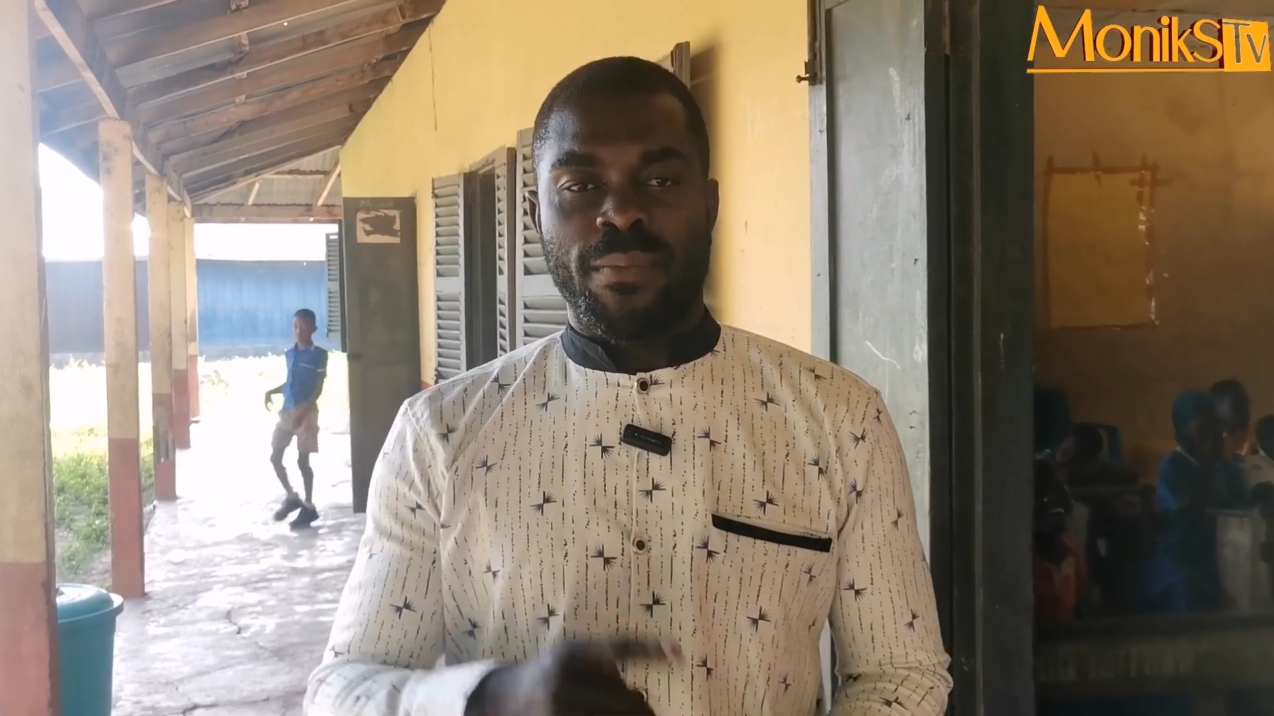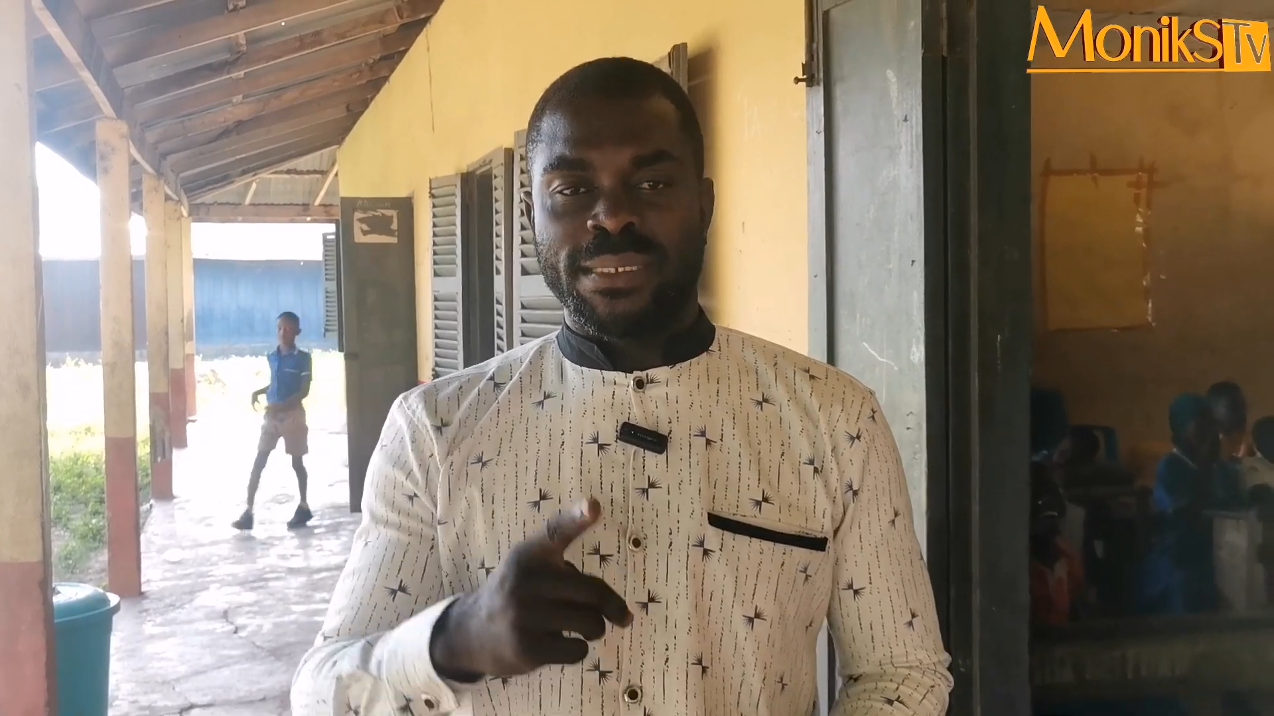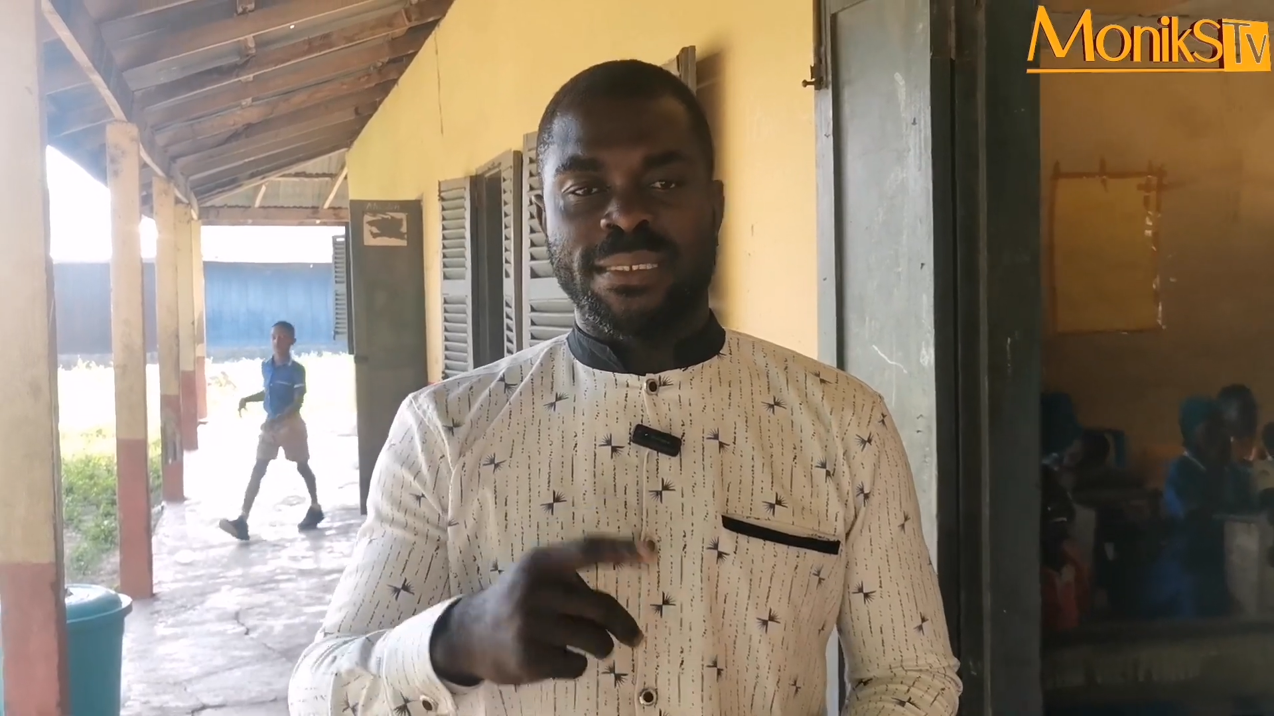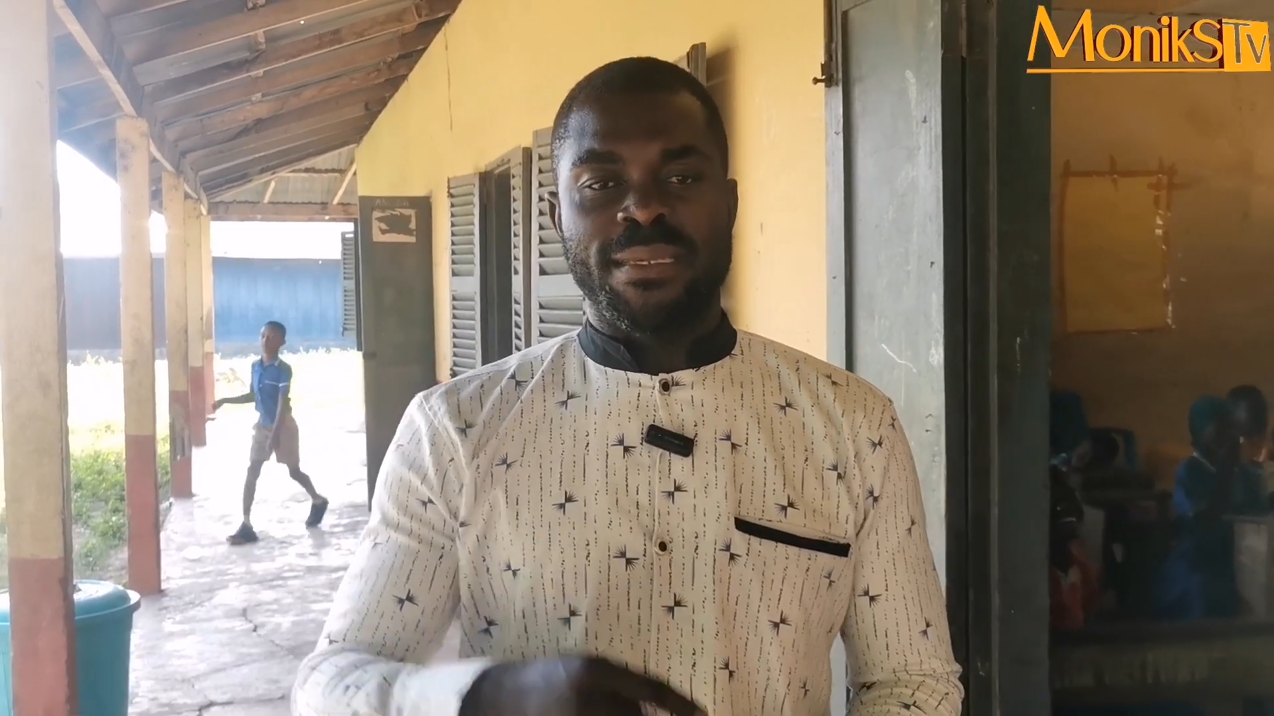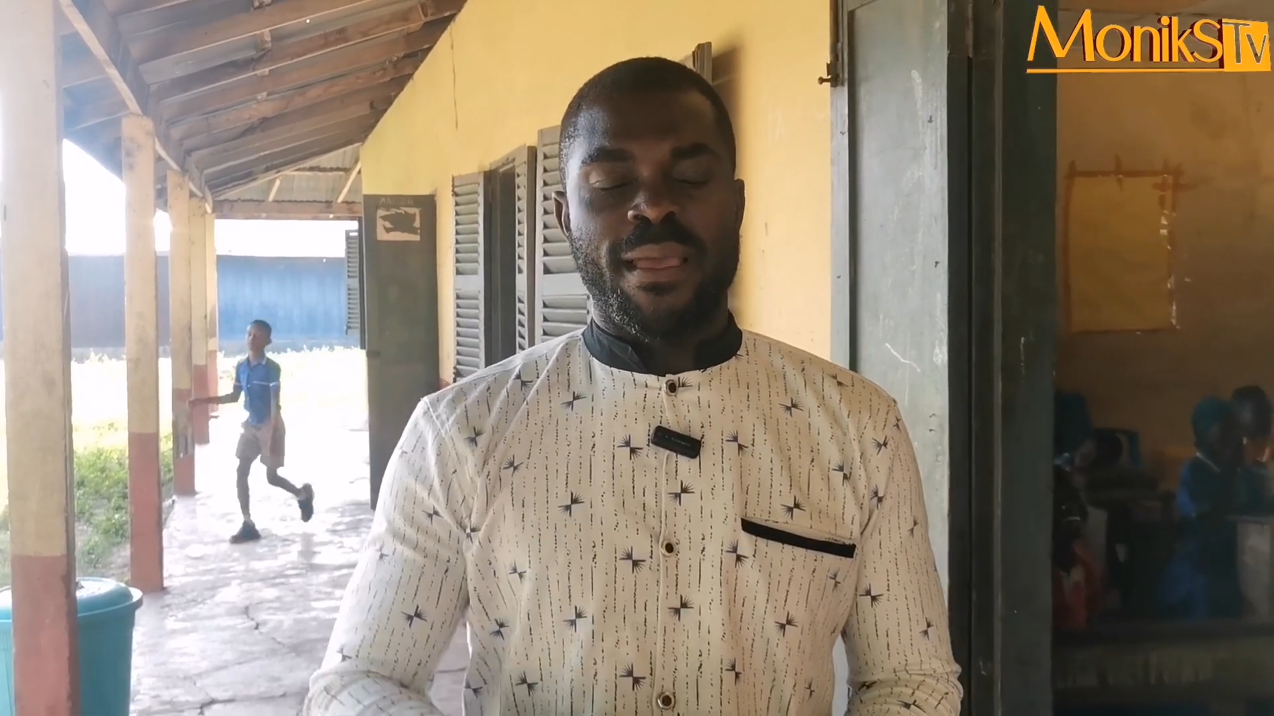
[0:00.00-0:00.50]

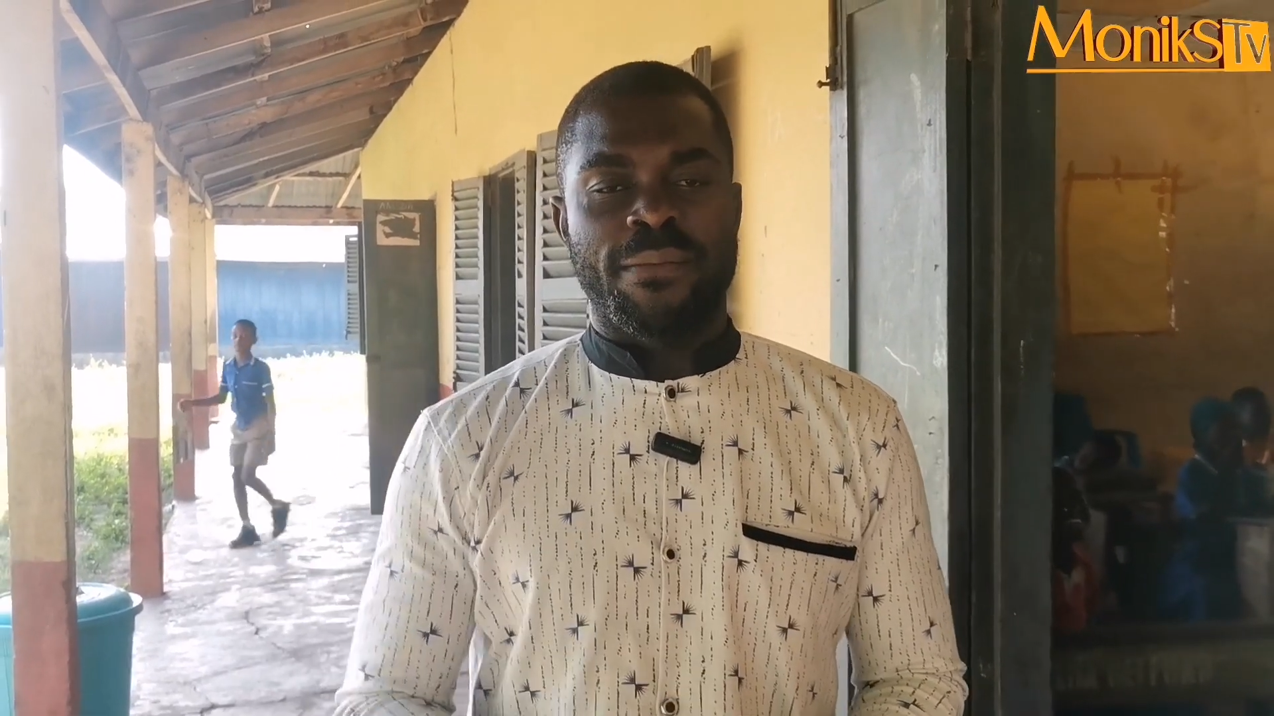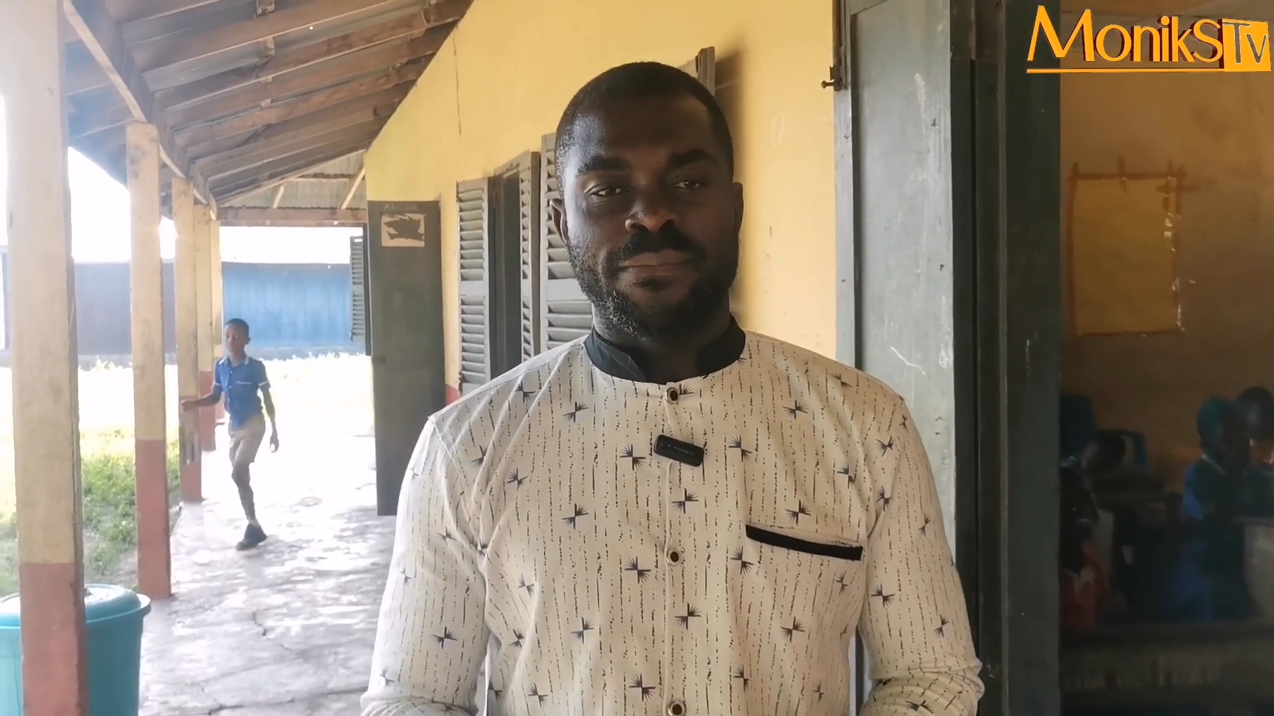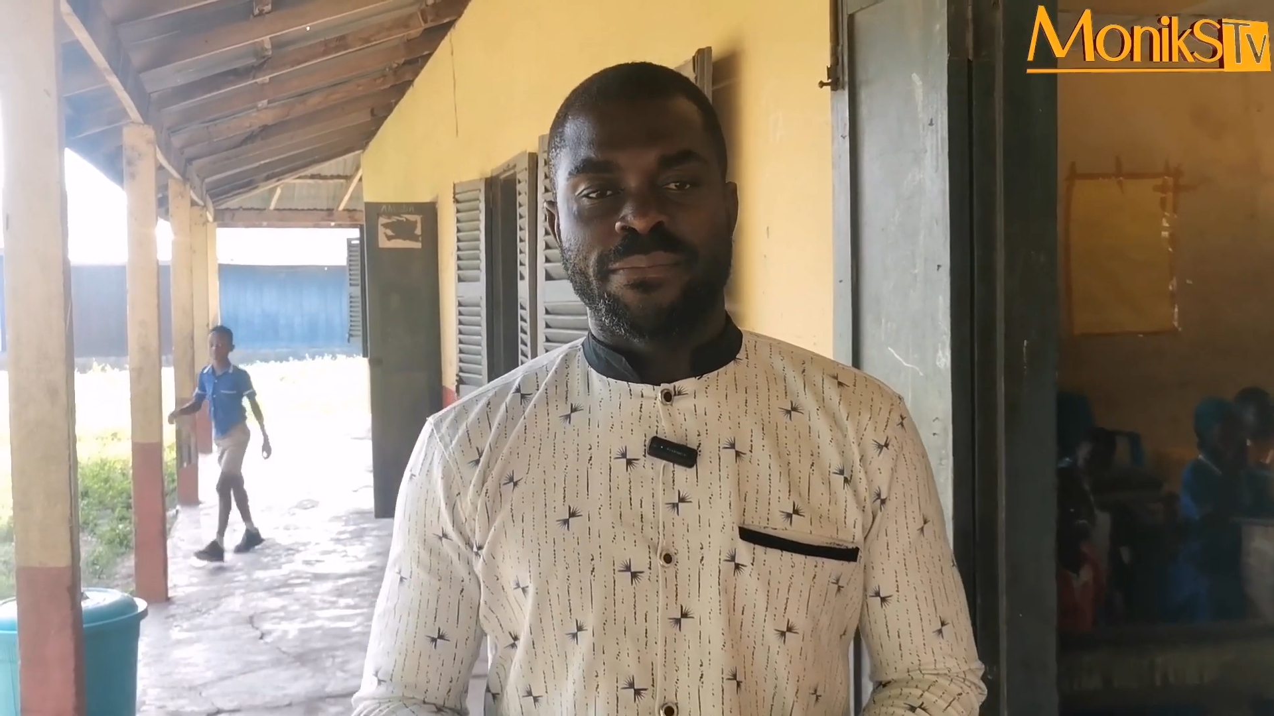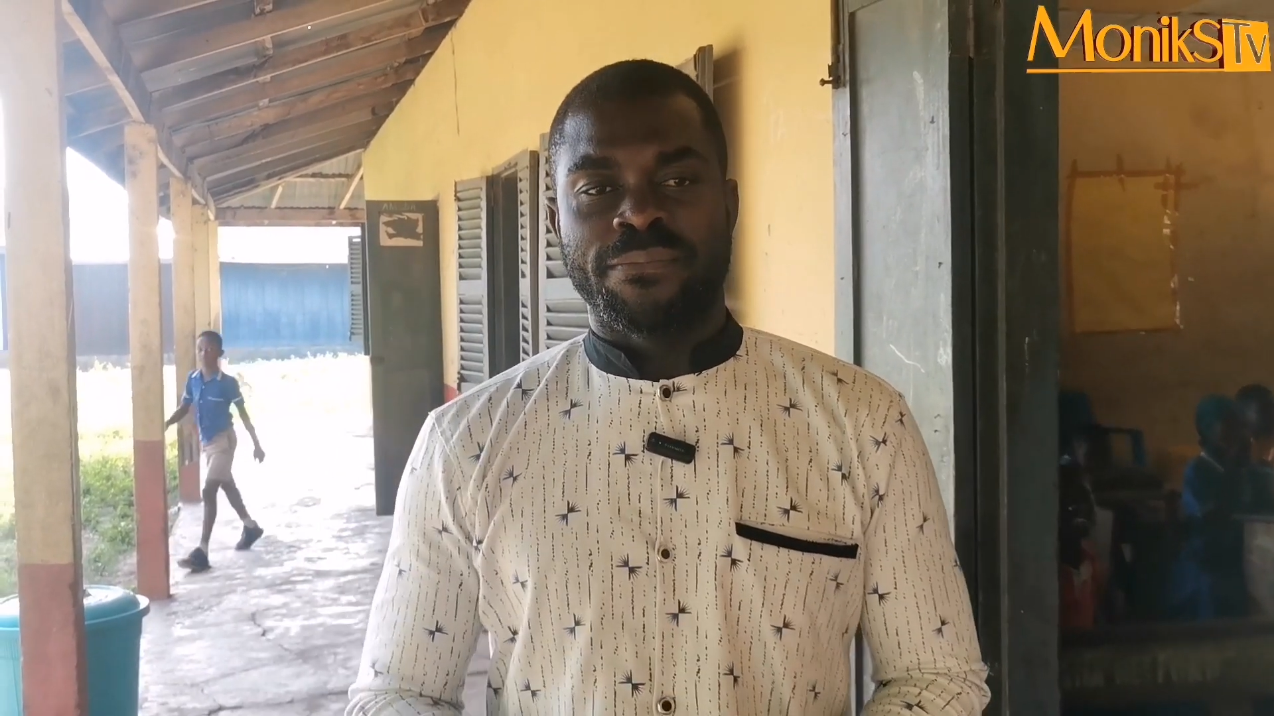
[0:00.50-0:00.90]
budget here.